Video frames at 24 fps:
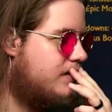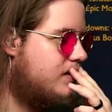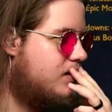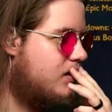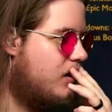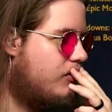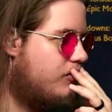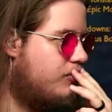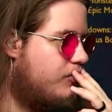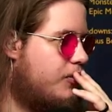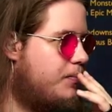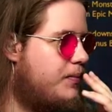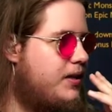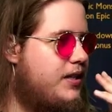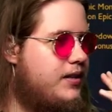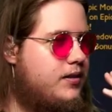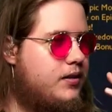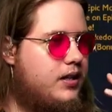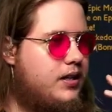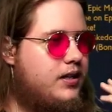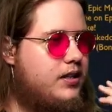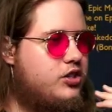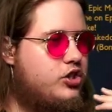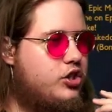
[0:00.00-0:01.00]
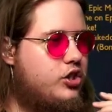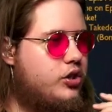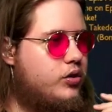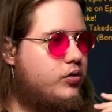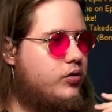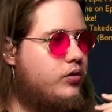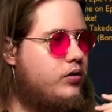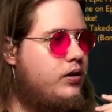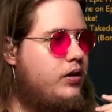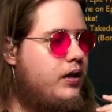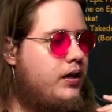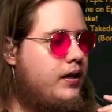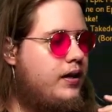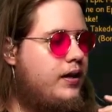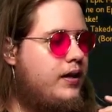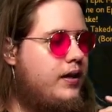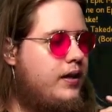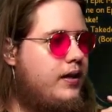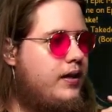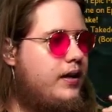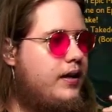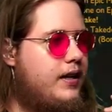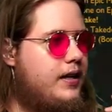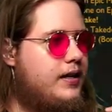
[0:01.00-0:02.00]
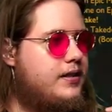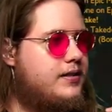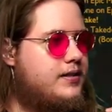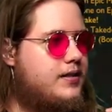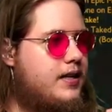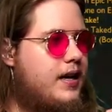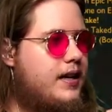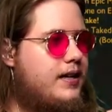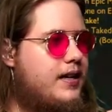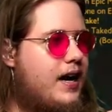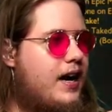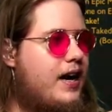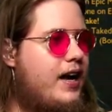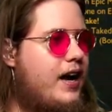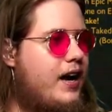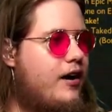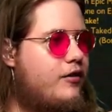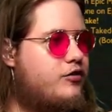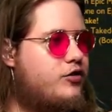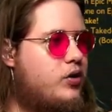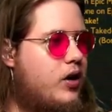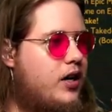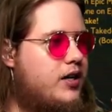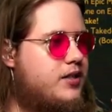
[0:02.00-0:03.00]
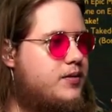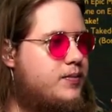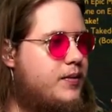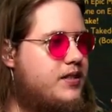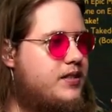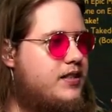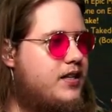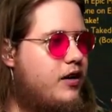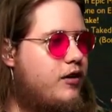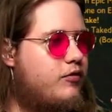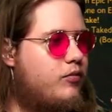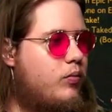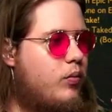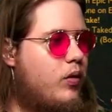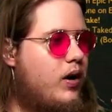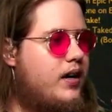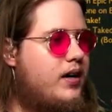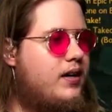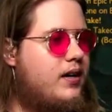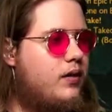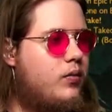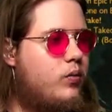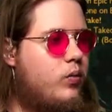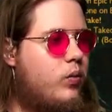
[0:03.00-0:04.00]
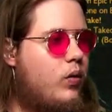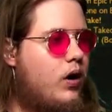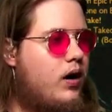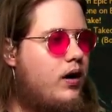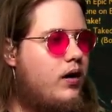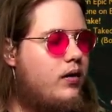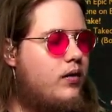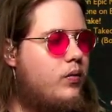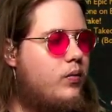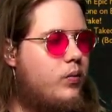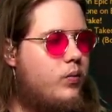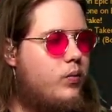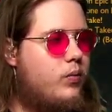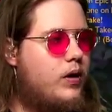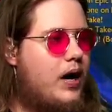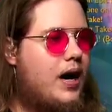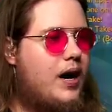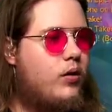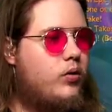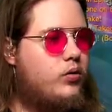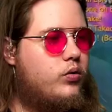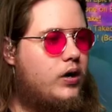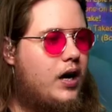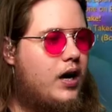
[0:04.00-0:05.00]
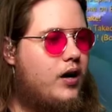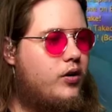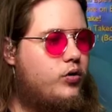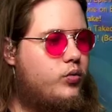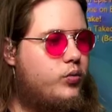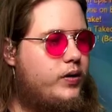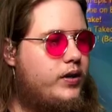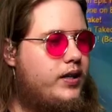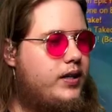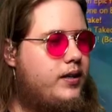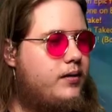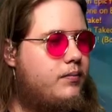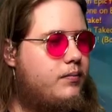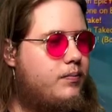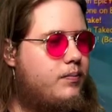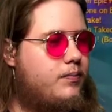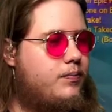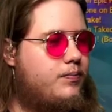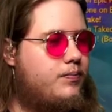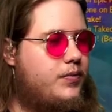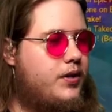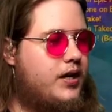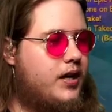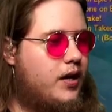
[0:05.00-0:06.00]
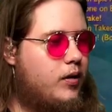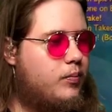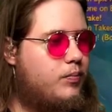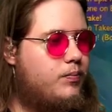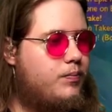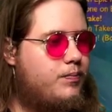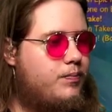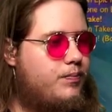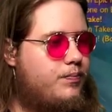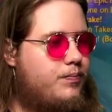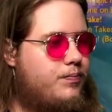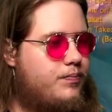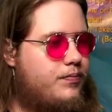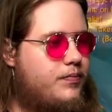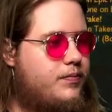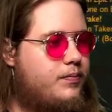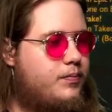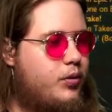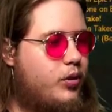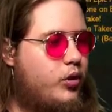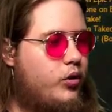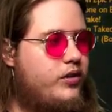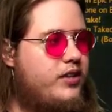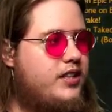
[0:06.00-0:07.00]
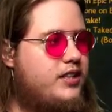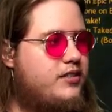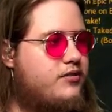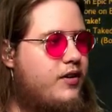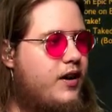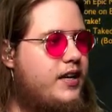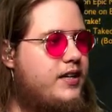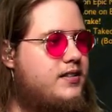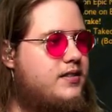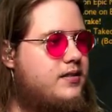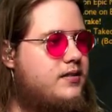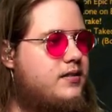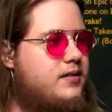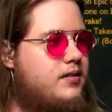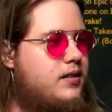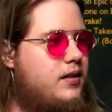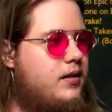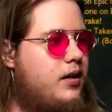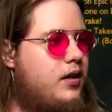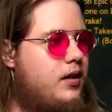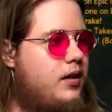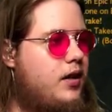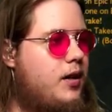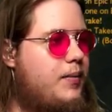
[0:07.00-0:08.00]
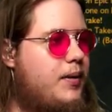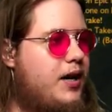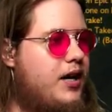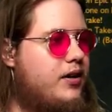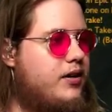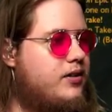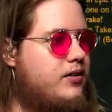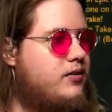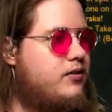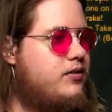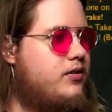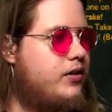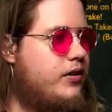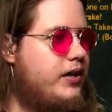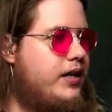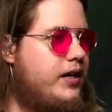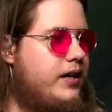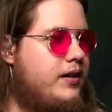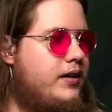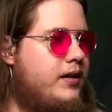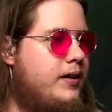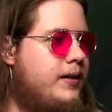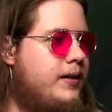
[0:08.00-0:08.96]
so for me, the issue is that I have to ask myself, how do we, pull these fights apart? So here,